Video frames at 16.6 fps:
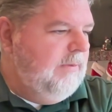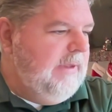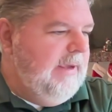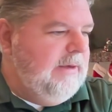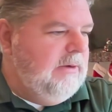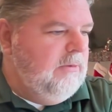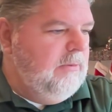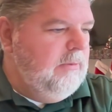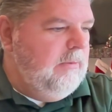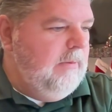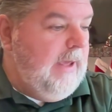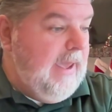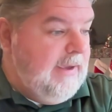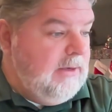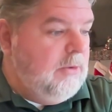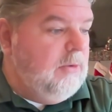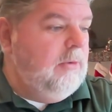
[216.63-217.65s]

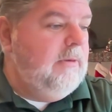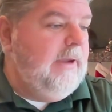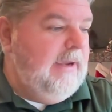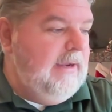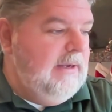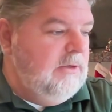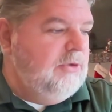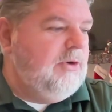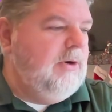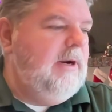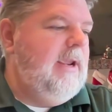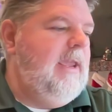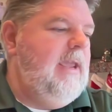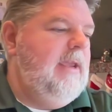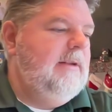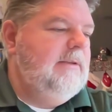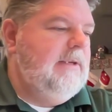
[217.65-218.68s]
ankle injury,